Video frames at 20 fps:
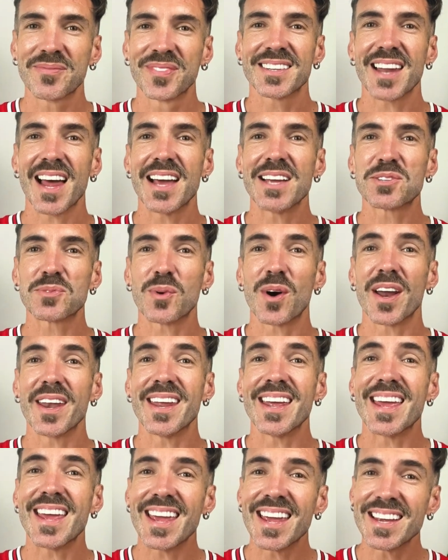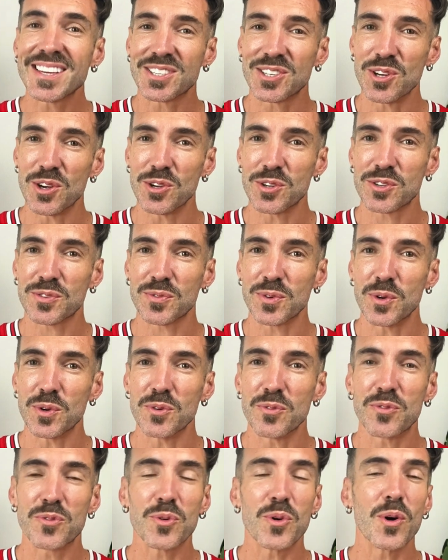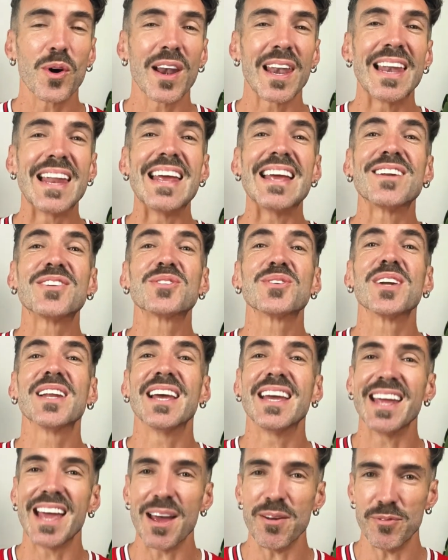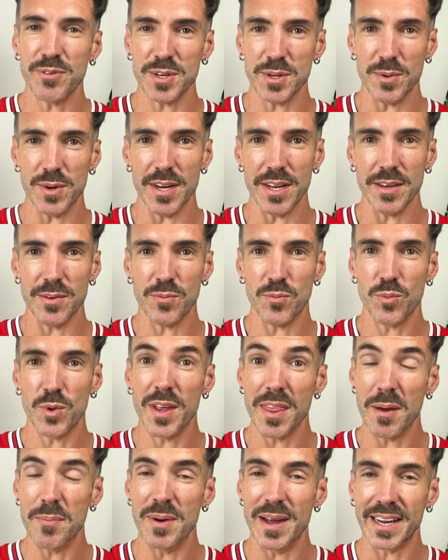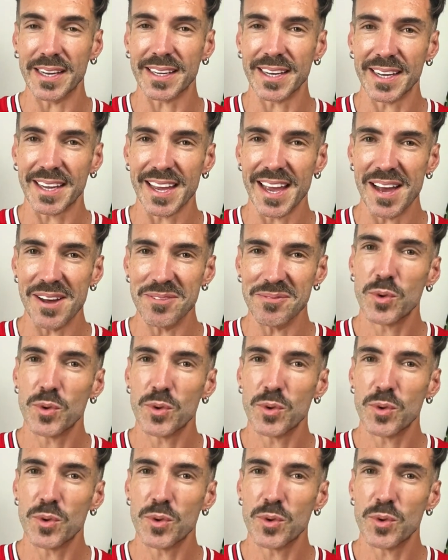Today's one is useful for literally everyone with a bank account,